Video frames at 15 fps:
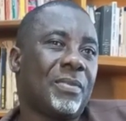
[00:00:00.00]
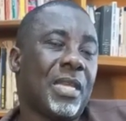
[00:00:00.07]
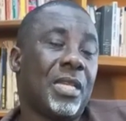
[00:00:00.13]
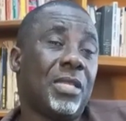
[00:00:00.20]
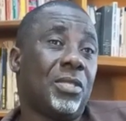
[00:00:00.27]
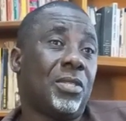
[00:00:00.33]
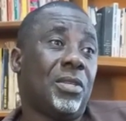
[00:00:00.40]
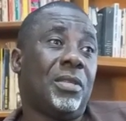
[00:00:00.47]

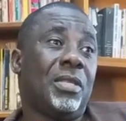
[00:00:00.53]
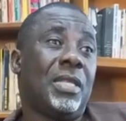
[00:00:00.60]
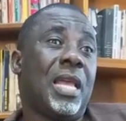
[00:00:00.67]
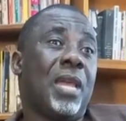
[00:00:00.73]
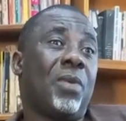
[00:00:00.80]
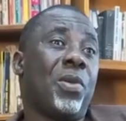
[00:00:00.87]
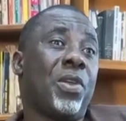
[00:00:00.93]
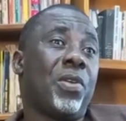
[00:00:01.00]
It's just
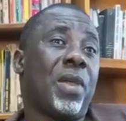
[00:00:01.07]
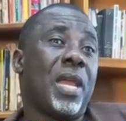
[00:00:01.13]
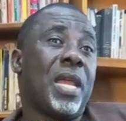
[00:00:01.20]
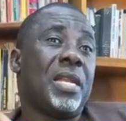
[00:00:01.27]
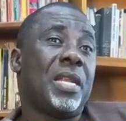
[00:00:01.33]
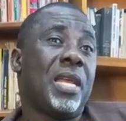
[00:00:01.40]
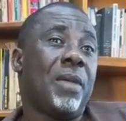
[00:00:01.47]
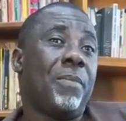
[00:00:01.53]
like when you
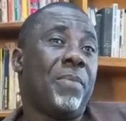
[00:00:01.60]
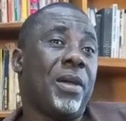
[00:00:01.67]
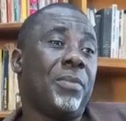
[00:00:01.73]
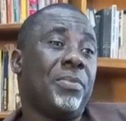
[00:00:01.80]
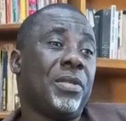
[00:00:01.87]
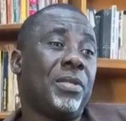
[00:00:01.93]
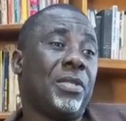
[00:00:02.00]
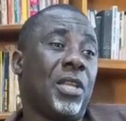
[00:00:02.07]
enter a
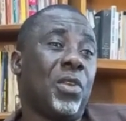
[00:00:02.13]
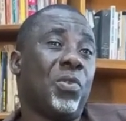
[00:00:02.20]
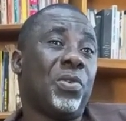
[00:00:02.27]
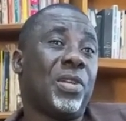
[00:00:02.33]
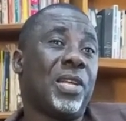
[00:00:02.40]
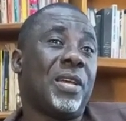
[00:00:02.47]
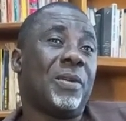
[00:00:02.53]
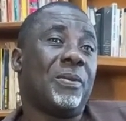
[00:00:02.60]
barbering
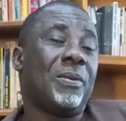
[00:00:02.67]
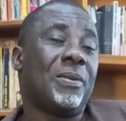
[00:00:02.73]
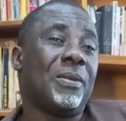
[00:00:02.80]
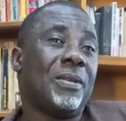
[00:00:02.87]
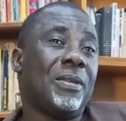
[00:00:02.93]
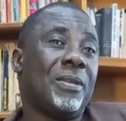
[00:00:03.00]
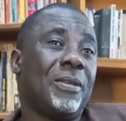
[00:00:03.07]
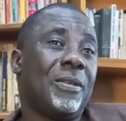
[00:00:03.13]
salon now
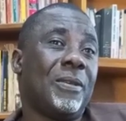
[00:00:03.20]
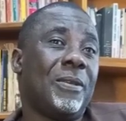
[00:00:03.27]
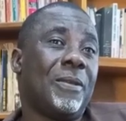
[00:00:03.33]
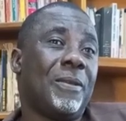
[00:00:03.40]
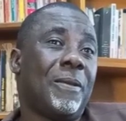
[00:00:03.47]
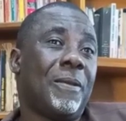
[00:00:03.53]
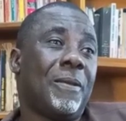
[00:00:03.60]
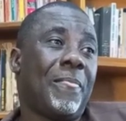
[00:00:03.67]

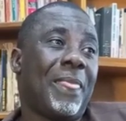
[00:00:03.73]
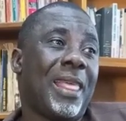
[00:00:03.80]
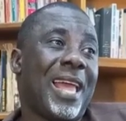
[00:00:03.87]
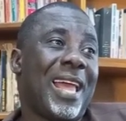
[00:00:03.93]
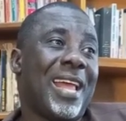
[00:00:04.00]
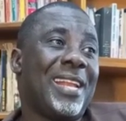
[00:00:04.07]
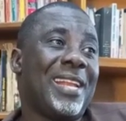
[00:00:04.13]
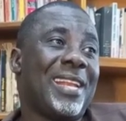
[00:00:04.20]

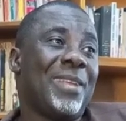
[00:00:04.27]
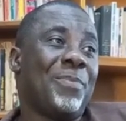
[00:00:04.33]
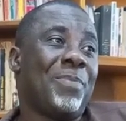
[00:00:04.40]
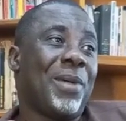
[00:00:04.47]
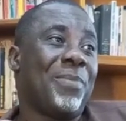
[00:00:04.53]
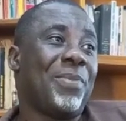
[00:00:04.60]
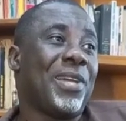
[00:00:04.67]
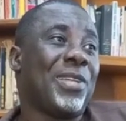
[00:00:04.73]
and the
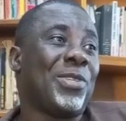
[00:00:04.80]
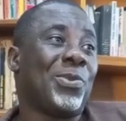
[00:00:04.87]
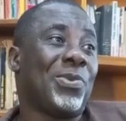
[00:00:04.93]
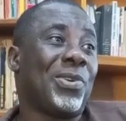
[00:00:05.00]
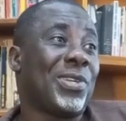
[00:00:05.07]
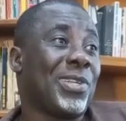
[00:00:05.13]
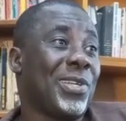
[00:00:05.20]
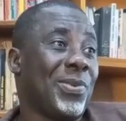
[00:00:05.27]
barber is
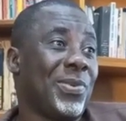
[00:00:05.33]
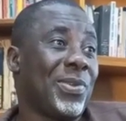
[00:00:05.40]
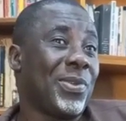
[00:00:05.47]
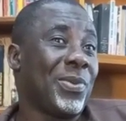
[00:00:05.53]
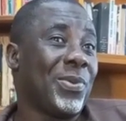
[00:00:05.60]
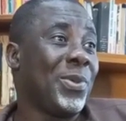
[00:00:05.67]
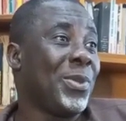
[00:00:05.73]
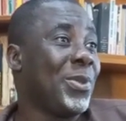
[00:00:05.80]
working on
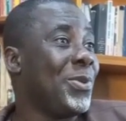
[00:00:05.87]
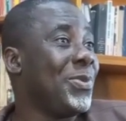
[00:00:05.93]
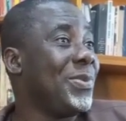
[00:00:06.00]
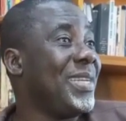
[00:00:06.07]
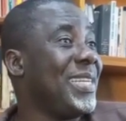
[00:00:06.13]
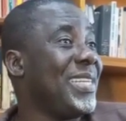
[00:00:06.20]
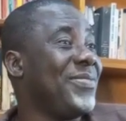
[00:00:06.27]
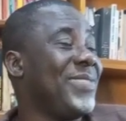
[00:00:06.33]
you. You
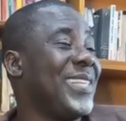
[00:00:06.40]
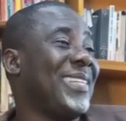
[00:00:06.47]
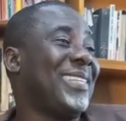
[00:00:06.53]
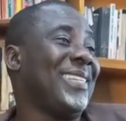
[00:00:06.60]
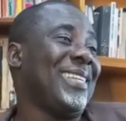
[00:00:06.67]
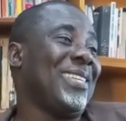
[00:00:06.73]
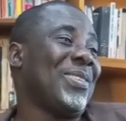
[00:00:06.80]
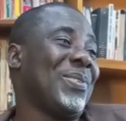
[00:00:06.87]
won't leave the
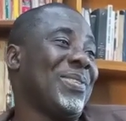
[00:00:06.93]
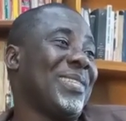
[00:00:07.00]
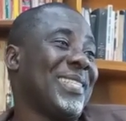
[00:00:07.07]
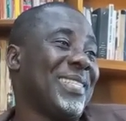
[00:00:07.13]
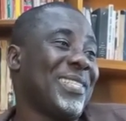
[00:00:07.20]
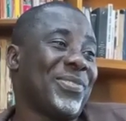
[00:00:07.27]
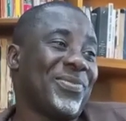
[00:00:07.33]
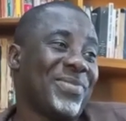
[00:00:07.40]
seat
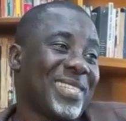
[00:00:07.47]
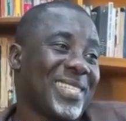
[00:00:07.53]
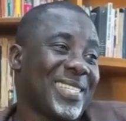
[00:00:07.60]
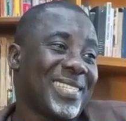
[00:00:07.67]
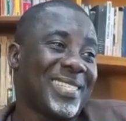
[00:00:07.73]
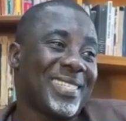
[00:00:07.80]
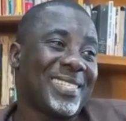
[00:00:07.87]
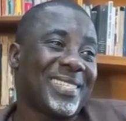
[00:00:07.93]
until he
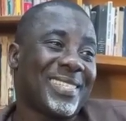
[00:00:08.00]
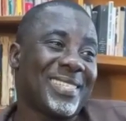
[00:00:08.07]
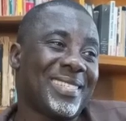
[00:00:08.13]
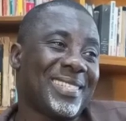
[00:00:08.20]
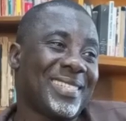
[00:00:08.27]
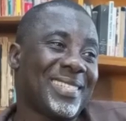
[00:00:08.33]
finishes.